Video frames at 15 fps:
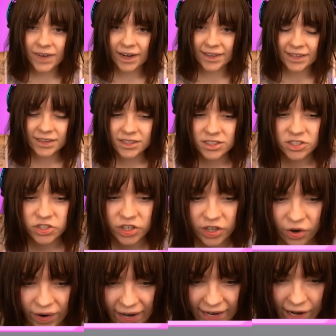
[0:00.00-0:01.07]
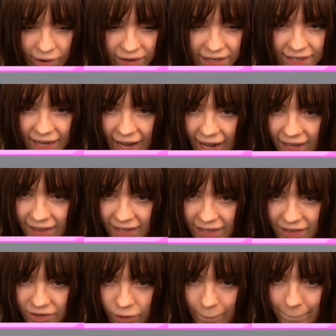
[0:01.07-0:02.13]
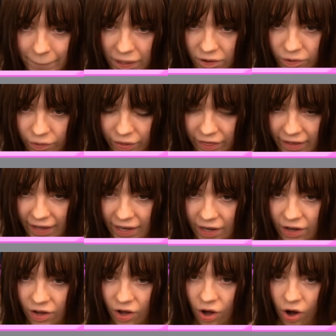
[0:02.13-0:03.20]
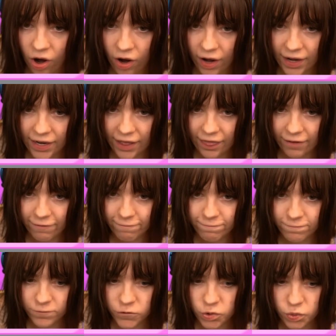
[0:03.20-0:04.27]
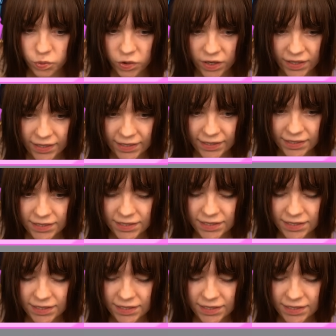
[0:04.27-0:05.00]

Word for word: I think this is good. Okay, now I need to add like a little buckle thing on the front.